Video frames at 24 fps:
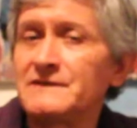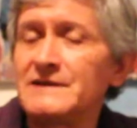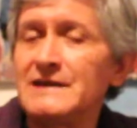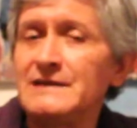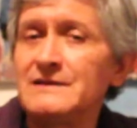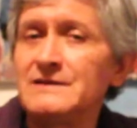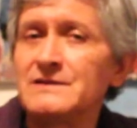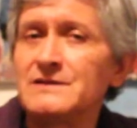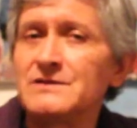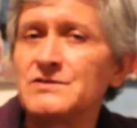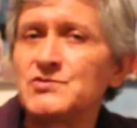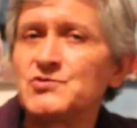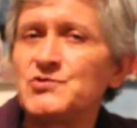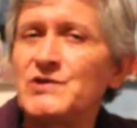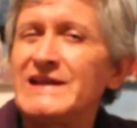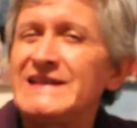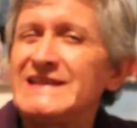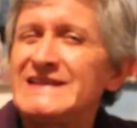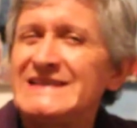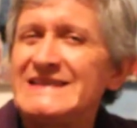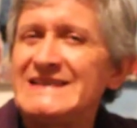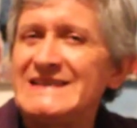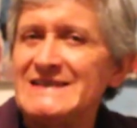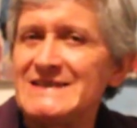in the
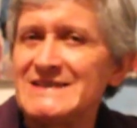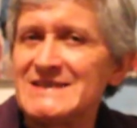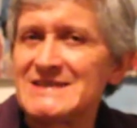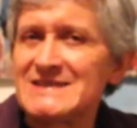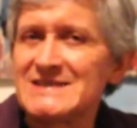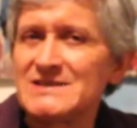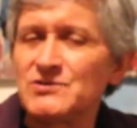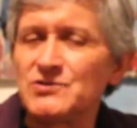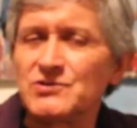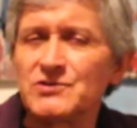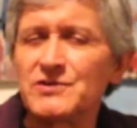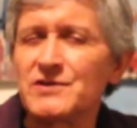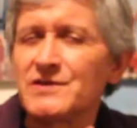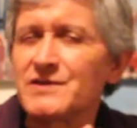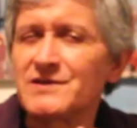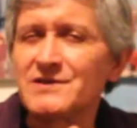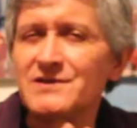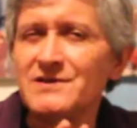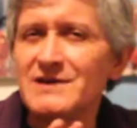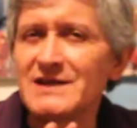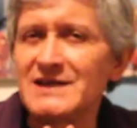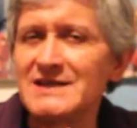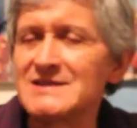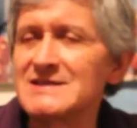20s or
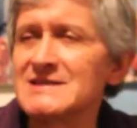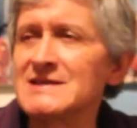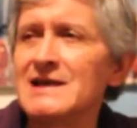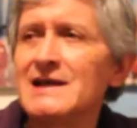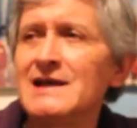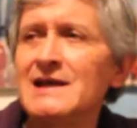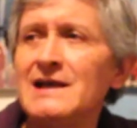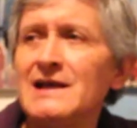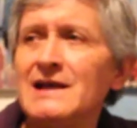30s,